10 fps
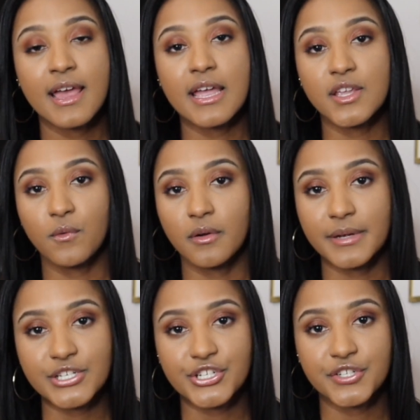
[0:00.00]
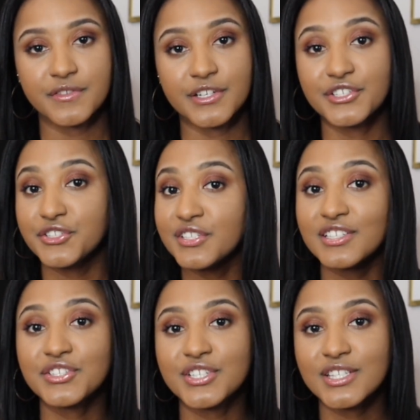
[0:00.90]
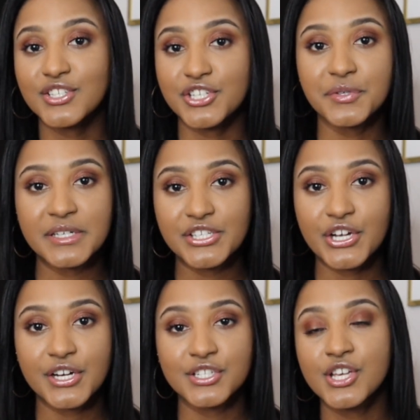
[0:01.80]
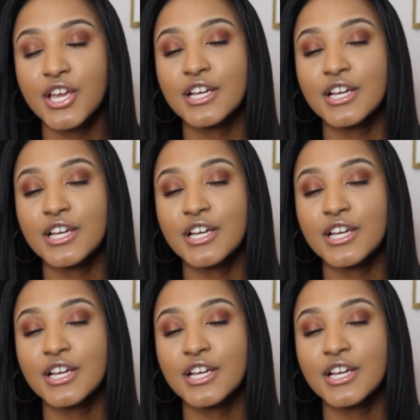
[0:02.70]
and you want to make sure you've done your due diligence, do your research.